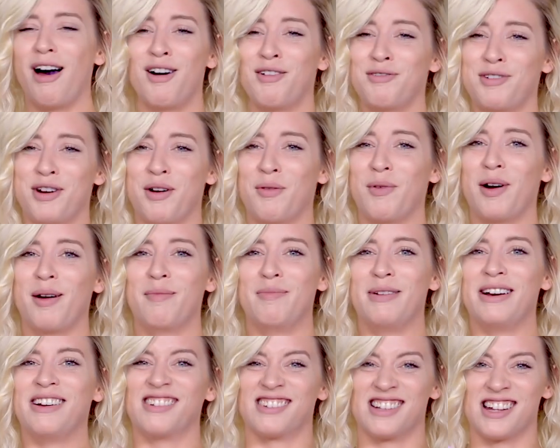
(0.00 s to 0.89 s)
I don't know what
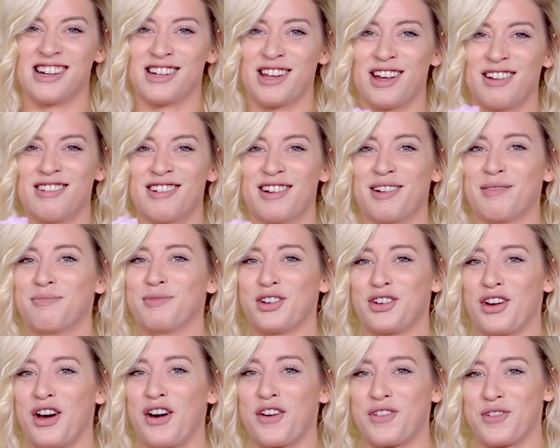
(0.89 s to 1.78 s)
I'm eating this. I think I'm
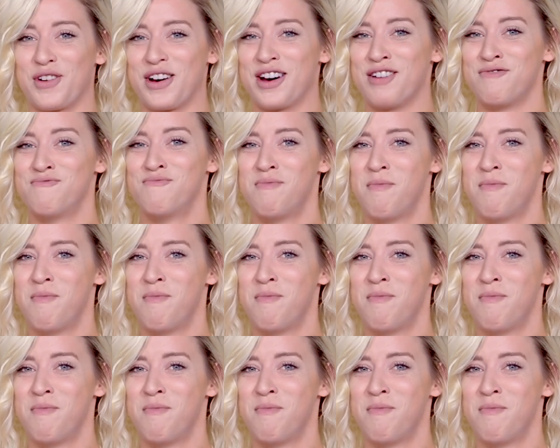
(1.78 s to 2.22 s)
just hungry.